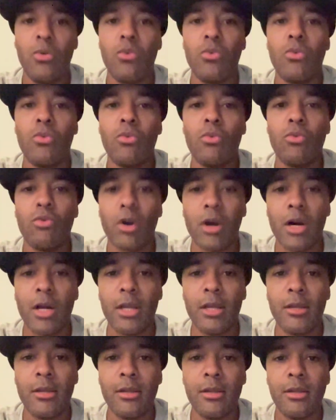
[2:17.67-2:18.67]

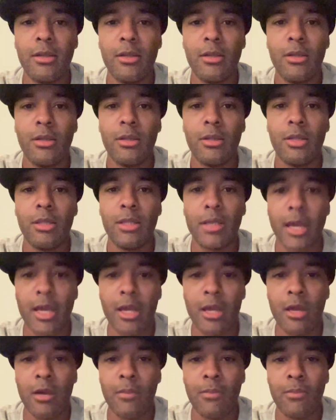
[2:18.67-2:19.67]
Run the
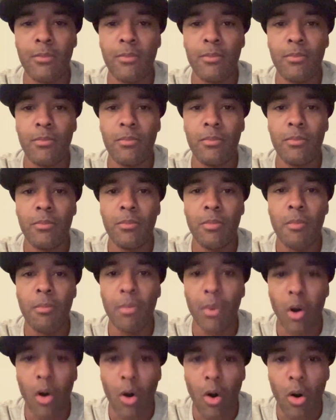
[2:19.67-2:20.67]
damn
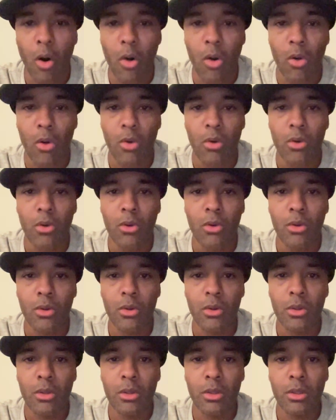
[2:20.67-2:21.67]
ball.
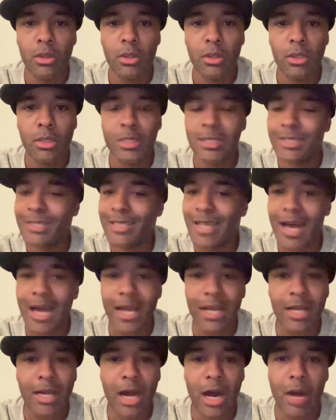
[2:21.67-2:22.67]
It's
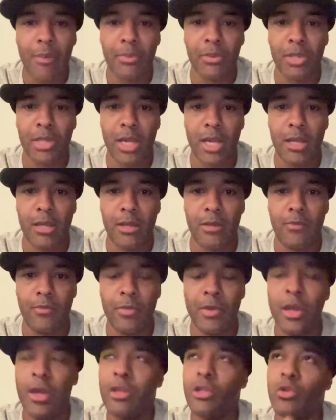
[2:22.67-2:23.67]
not complicated.
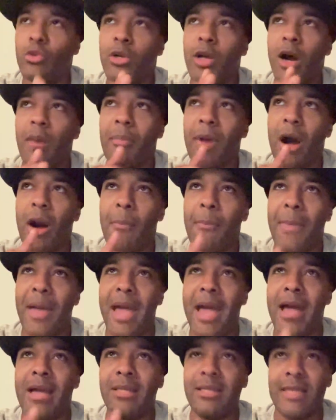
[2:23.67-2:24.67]
You come out
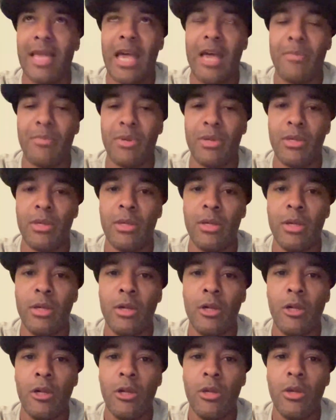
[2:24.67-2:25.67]
pass happy
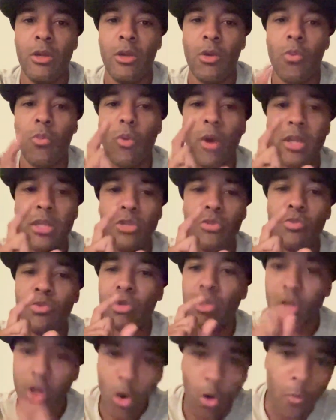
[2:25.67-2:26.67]
when you
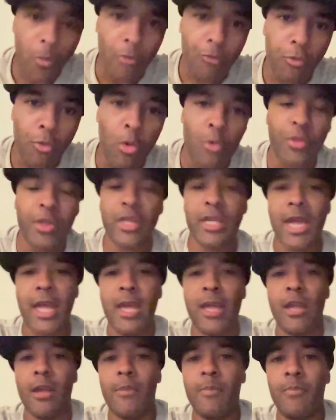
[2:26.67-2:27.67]
know before the
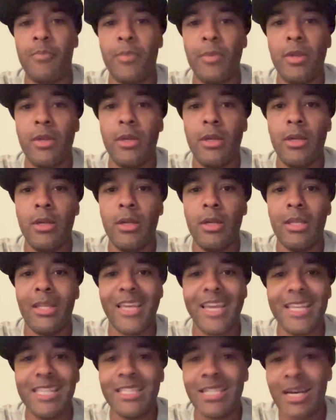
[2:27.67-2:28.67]
game
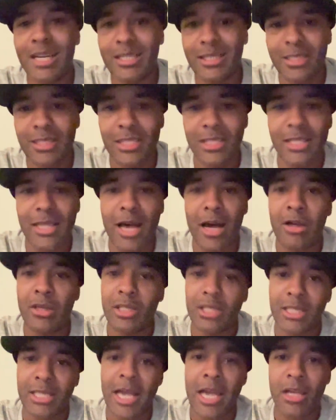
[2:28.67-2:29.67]
Lane Johnson is out
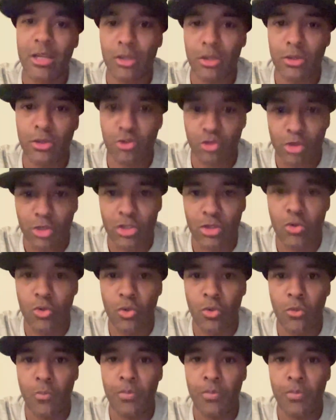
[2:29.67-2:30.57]
and Jack Driscoll